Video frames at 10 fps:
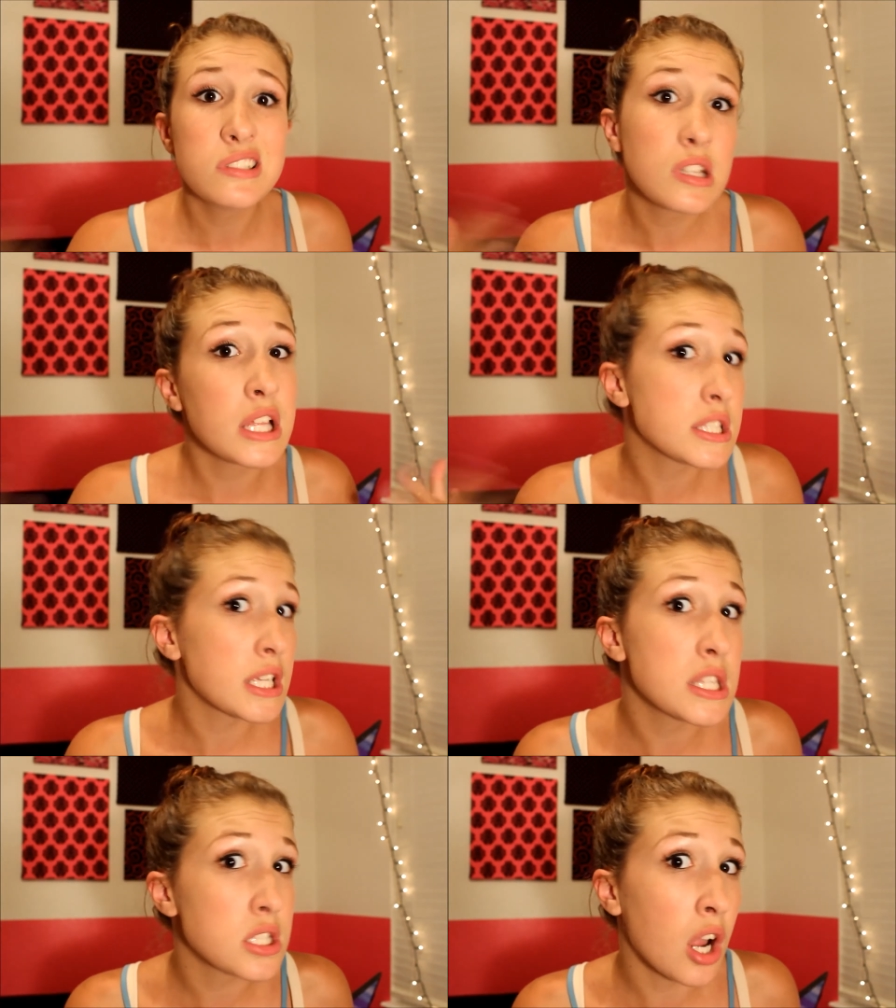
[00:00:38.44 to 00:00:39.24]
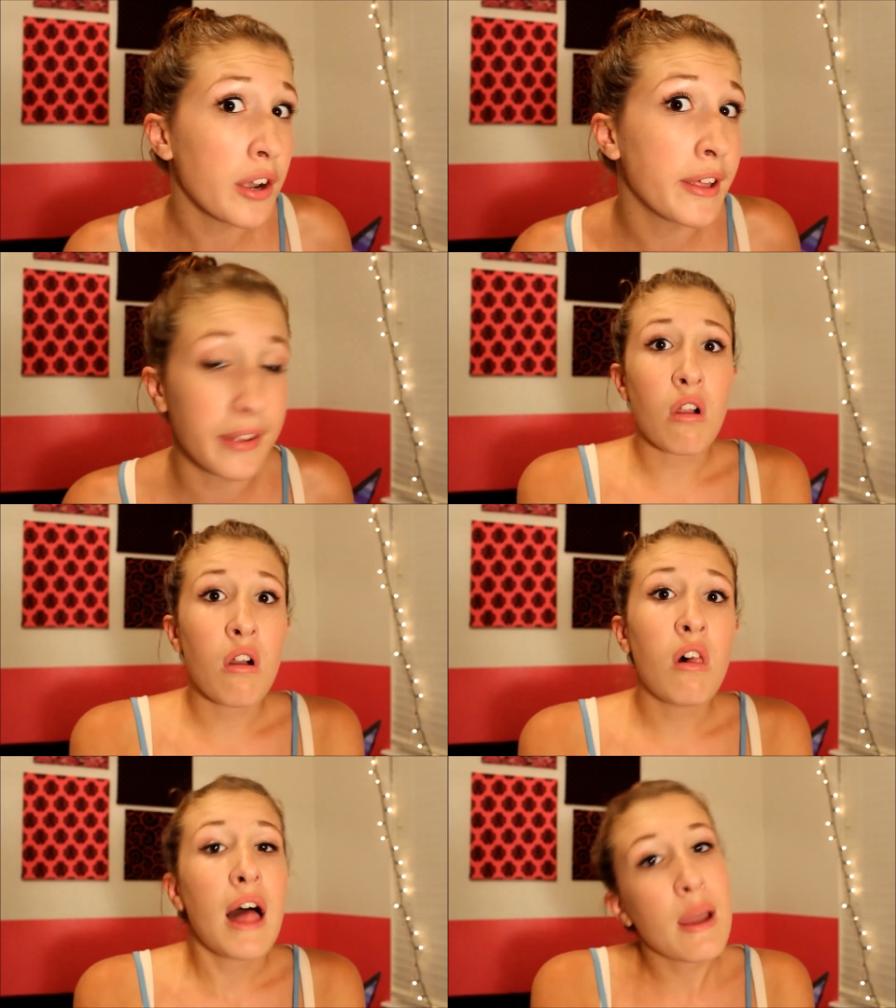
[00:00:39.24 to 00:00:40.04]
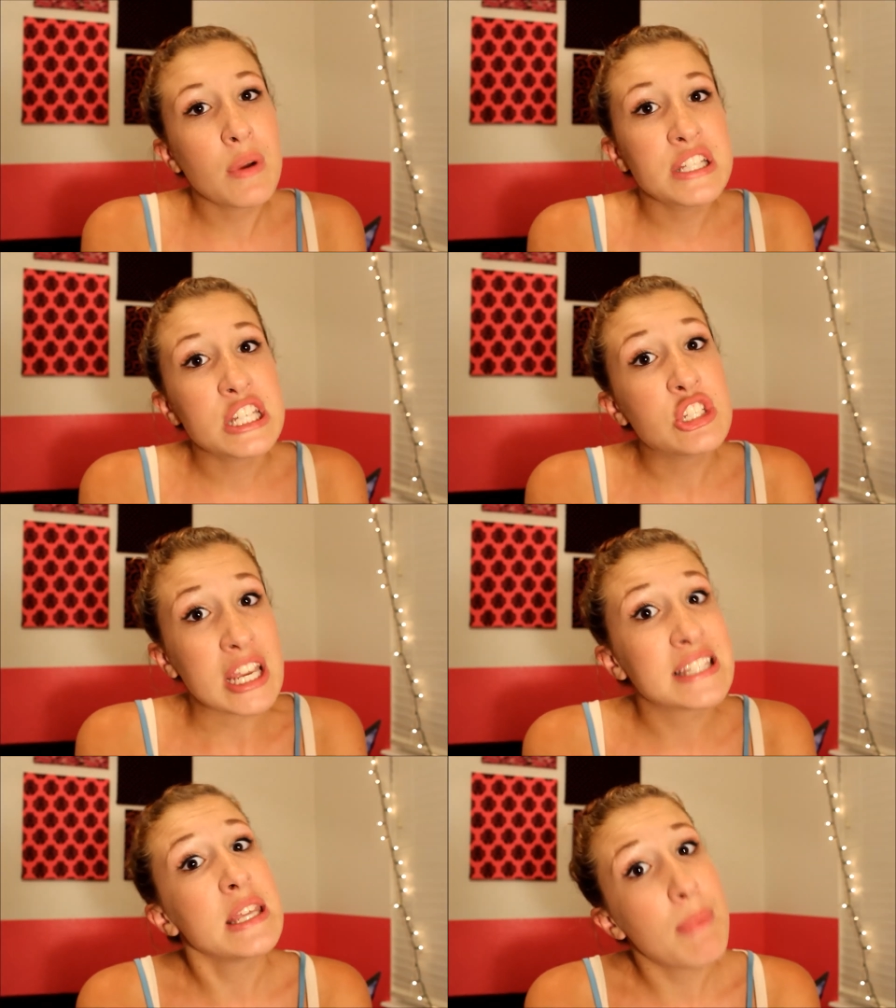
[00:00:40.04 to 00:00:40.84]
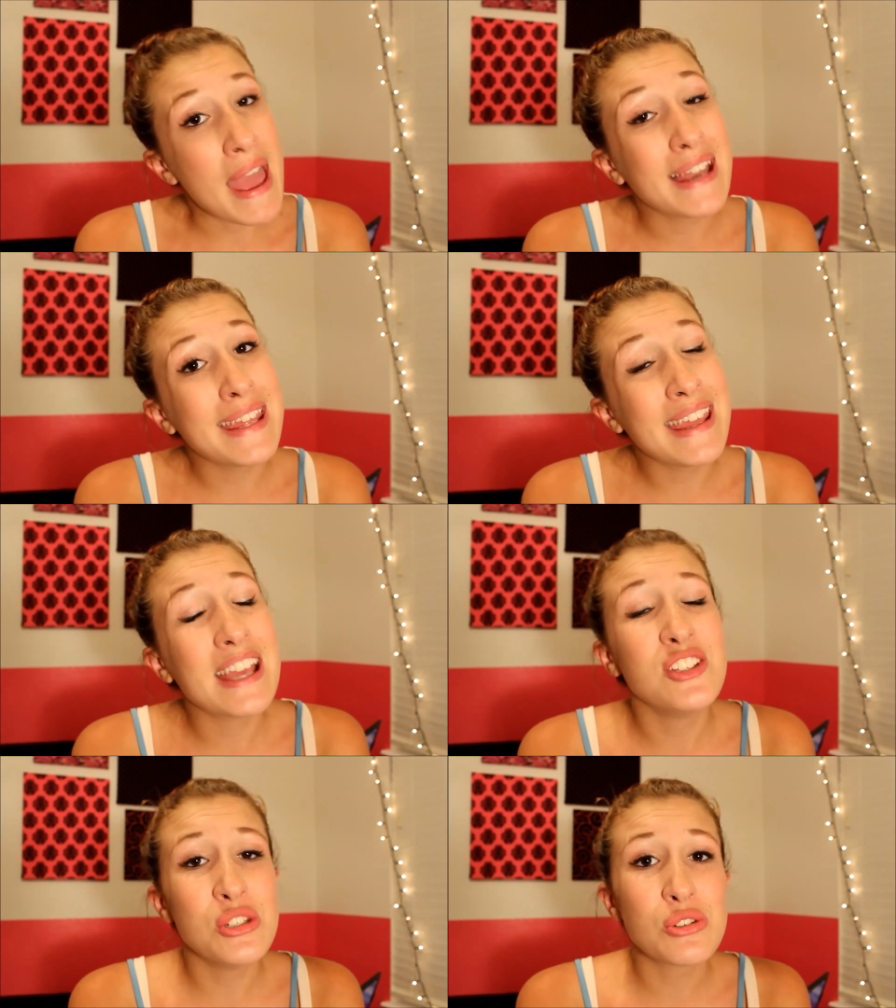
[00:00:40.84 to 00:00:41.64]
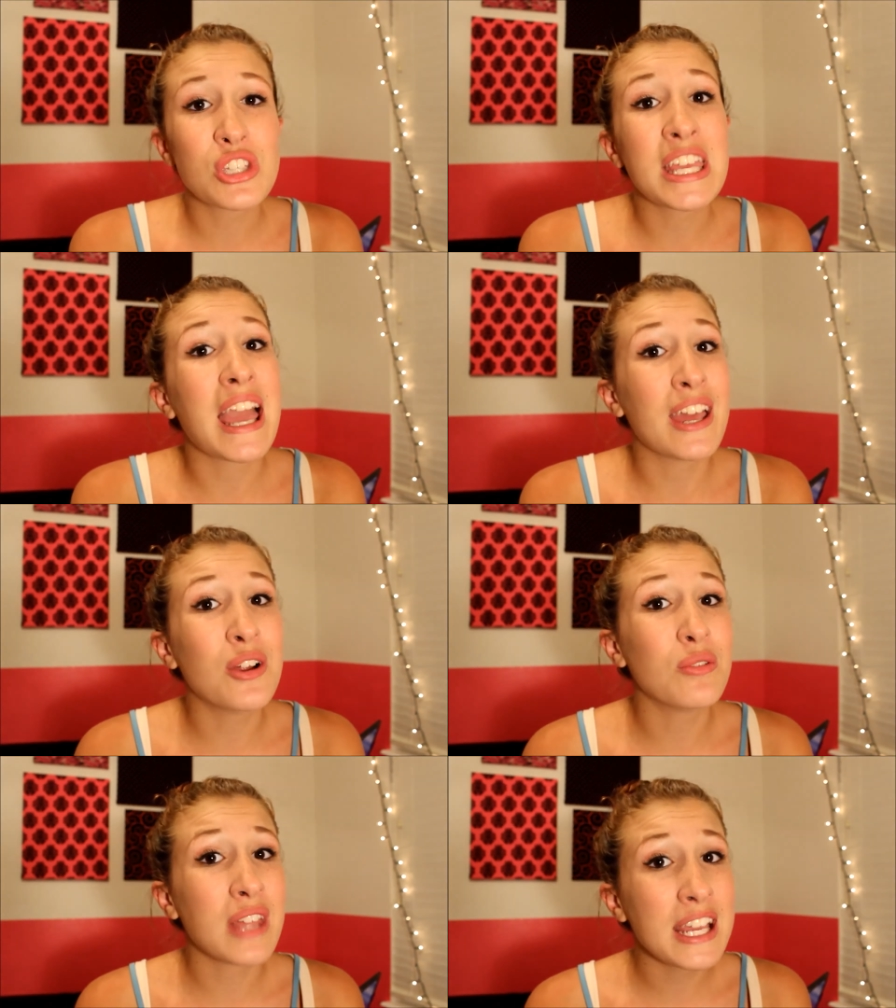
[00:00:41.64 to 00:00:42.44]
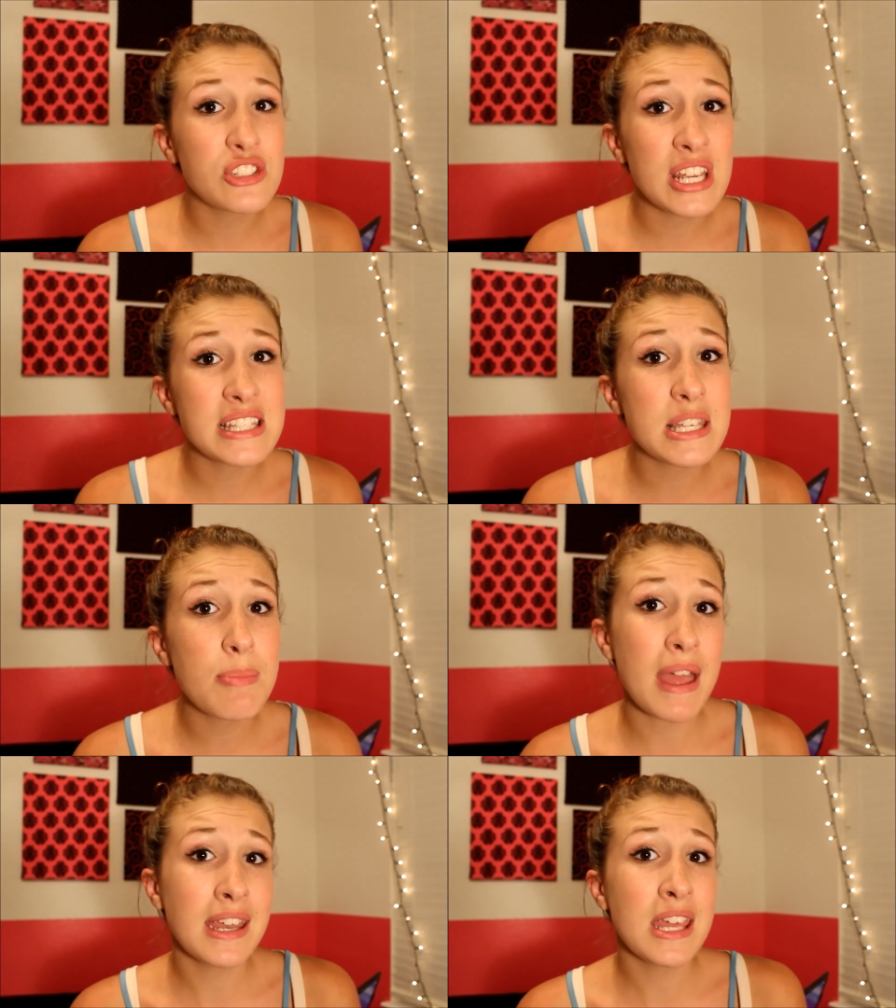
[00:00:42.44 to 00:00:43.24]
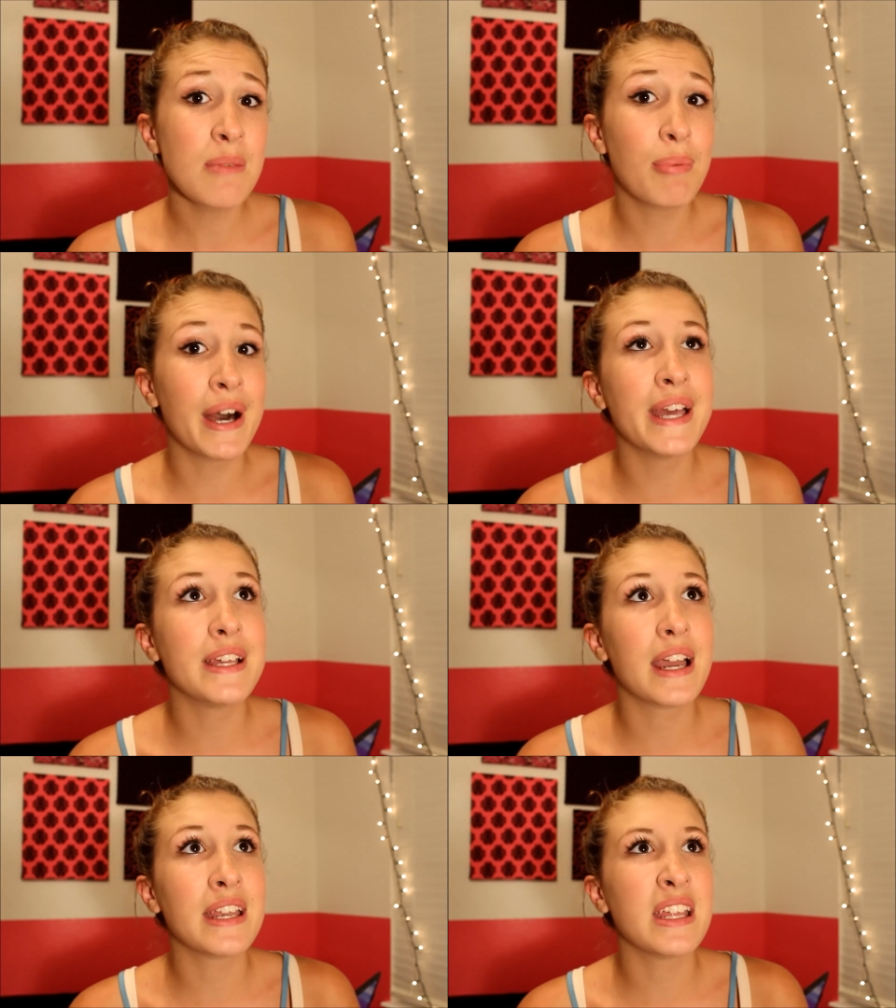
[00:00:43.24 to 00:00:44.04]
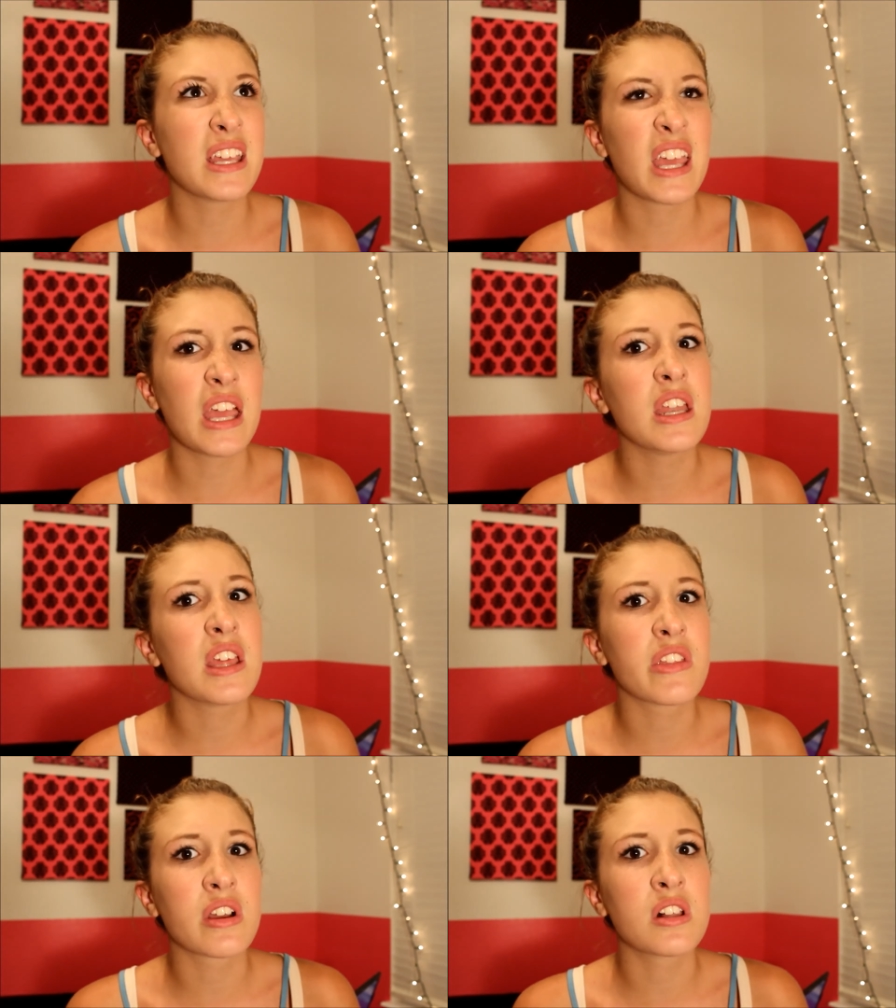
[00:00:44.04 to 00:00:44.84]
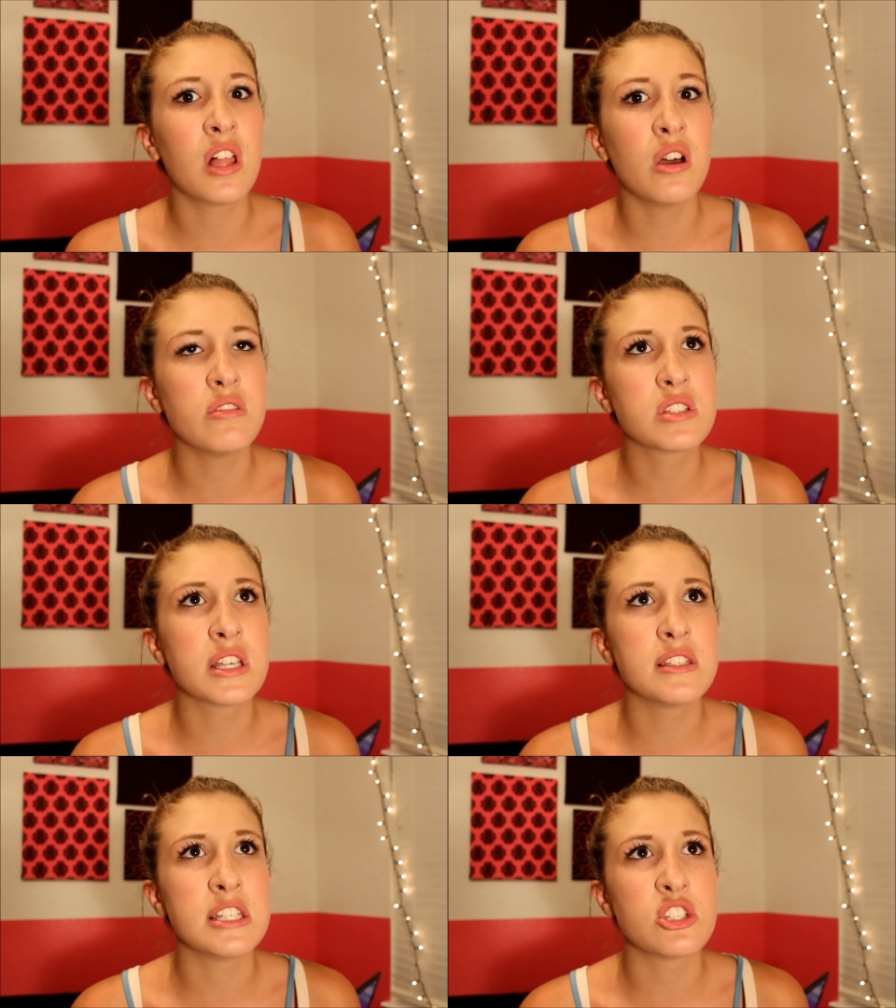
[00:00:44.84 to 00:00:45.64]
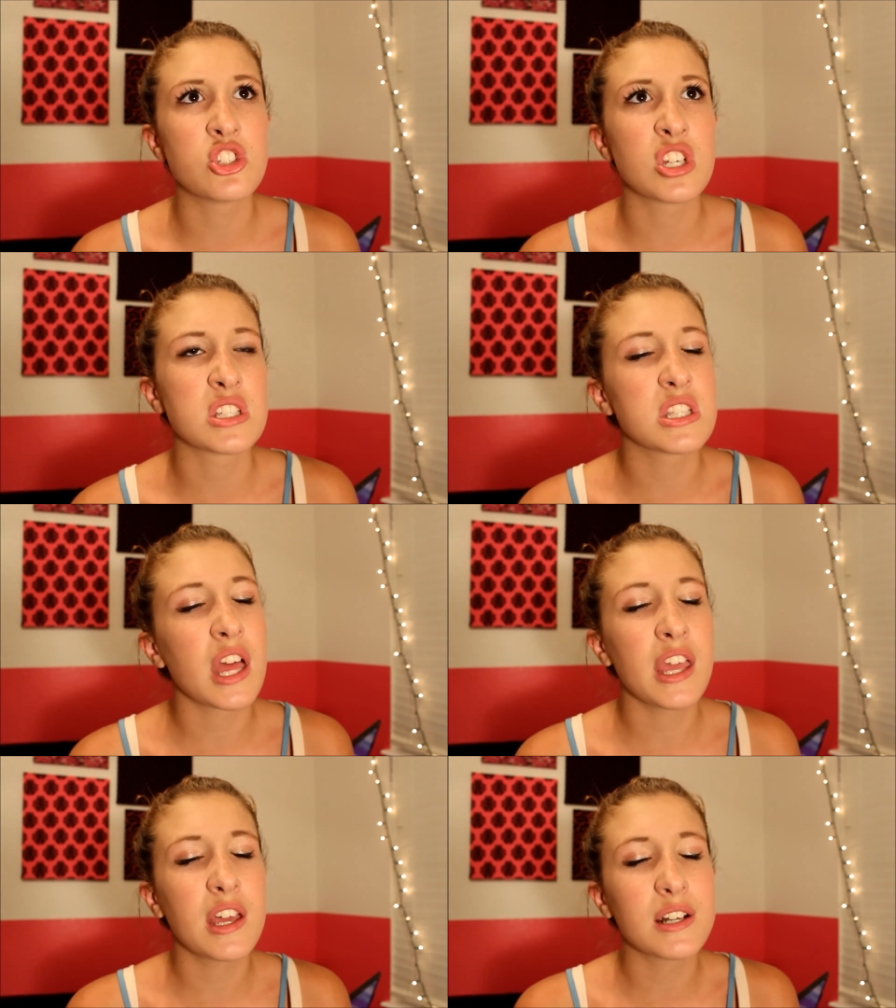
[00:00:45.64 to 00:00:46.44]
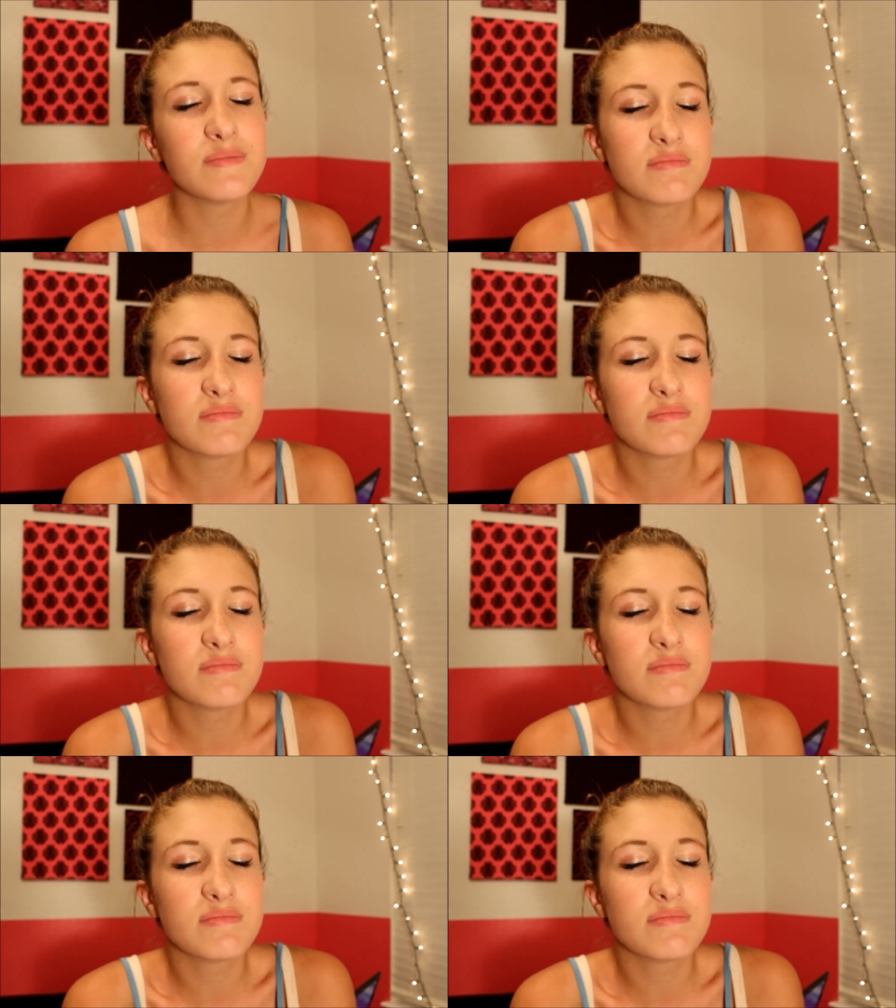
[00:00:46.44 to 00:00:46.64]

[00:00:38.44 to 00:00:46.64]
let's get started. Girl, I went to J.C. Penney, and usually I don't like J.C. Penney, but I didn't get any of their clothes because it's just like